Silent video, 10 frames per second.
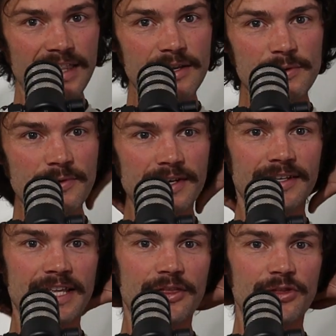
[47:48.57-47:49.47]
he was running
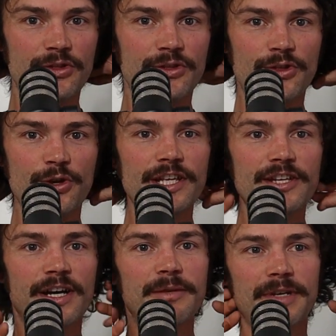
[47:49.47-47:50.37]
like
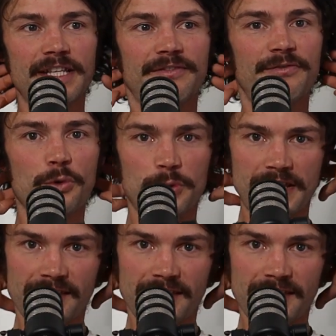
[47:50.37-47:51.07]
39 minutes 40.